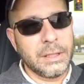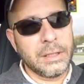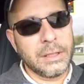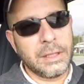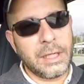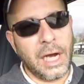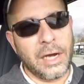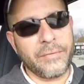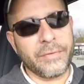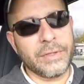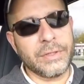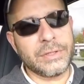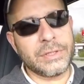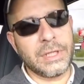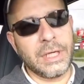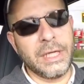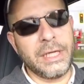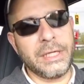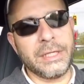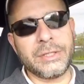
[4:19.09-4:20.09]
covers,
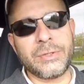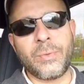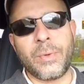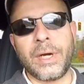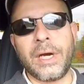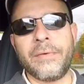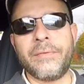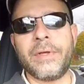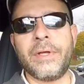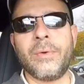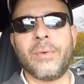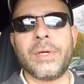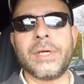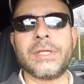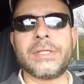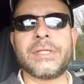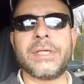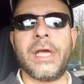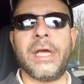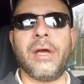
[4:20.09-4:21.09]
lids, whatever you want
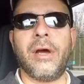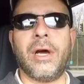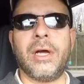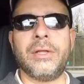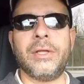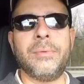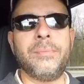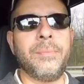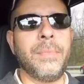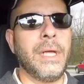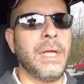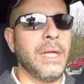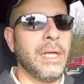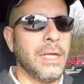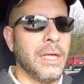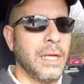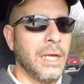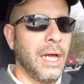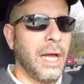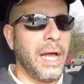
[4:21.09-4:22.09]
to say on them.
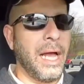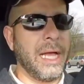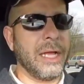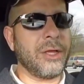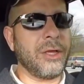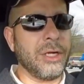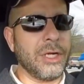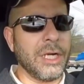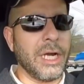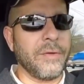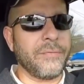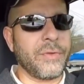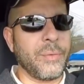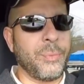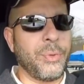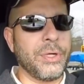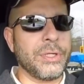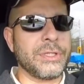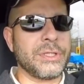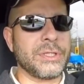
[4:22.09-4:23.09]
Good enough to
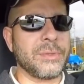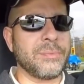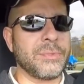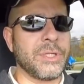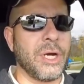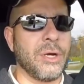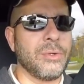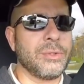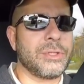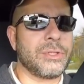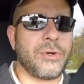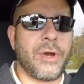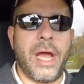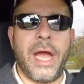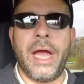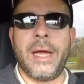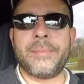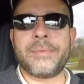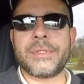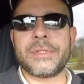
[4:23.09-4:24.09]
put some toe
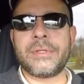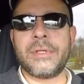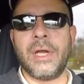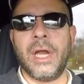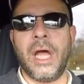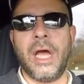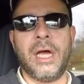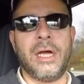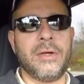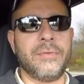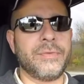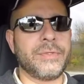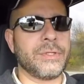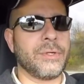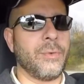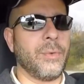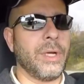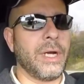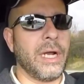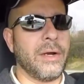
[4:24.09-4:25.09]
straps, gloves,
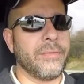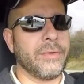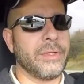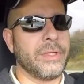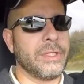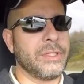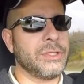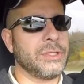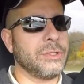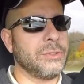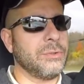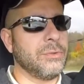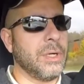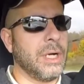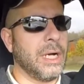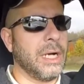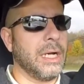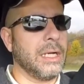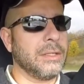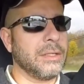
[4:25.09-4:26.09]
or whatever that
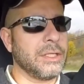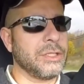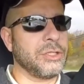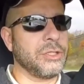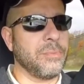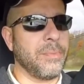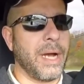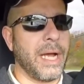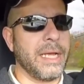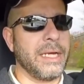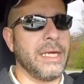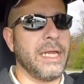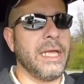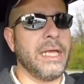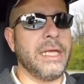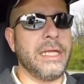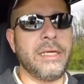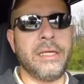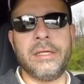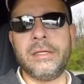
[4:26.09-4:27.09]
you might
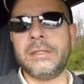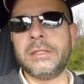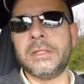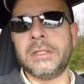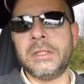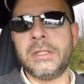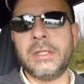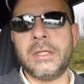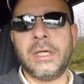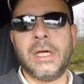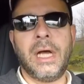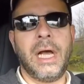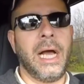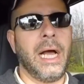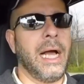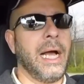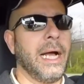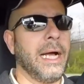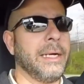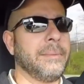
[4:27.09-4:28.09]
need.
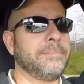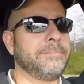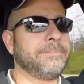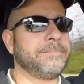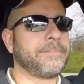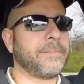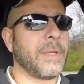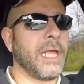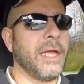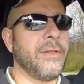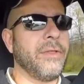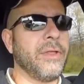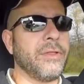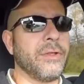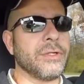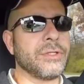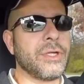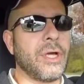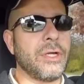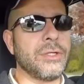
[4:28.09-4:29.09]
And then
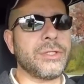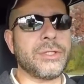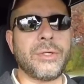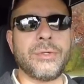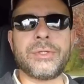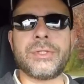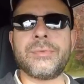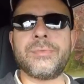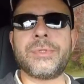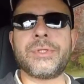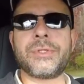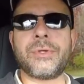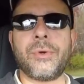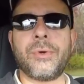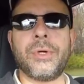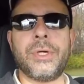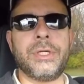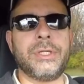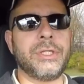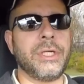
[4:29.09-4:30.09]
there's also some
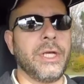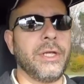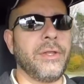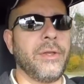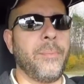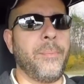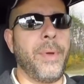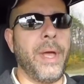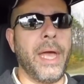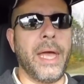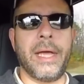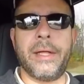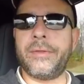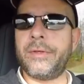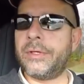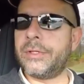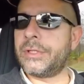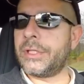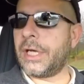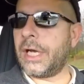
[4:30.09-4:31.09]
storage in the bed.
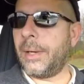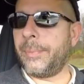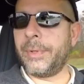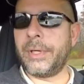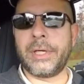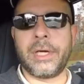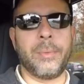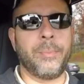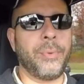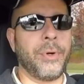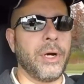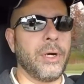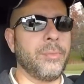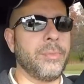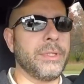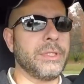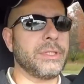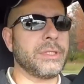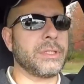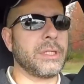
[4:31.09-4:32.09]
There's a couple of
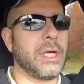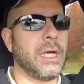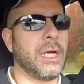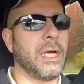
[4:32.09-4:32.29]
compartments in